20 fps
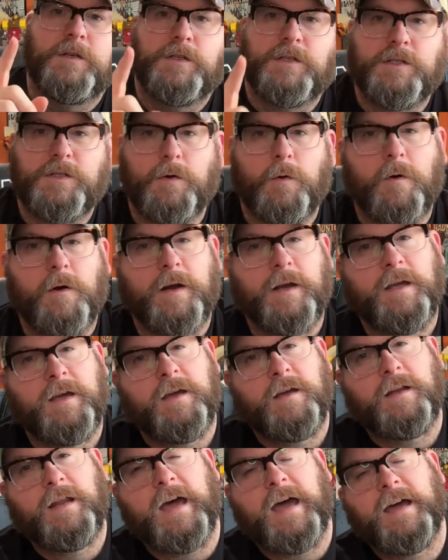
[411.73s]
Soaring
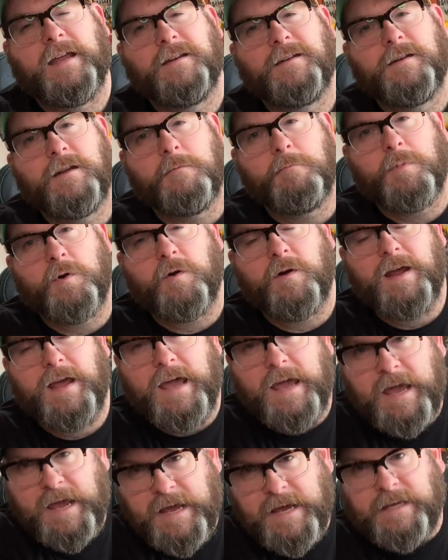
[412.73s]
in at number
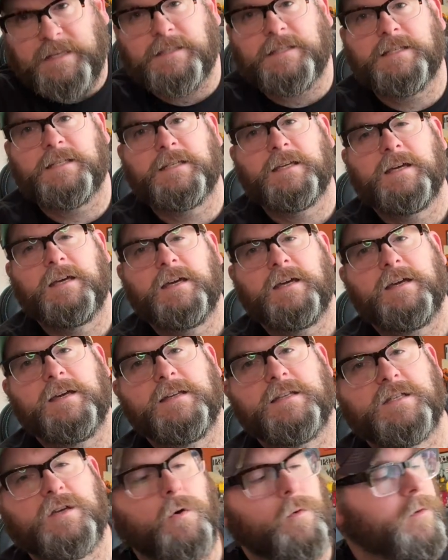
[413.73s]
8
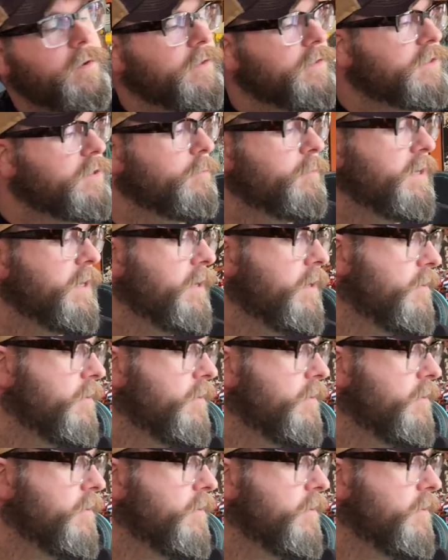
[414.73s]
is going to be